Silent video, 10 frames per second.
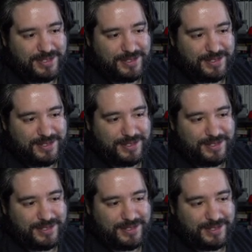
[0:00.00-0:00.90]

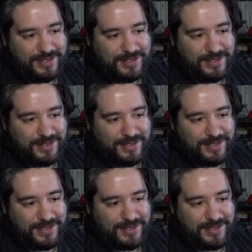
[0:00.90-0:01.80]

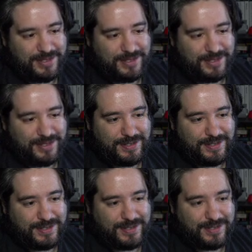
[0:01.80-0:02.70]

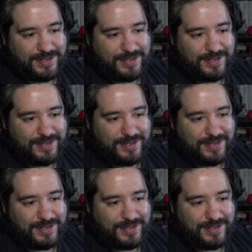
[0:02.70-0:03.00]
(no one is talking)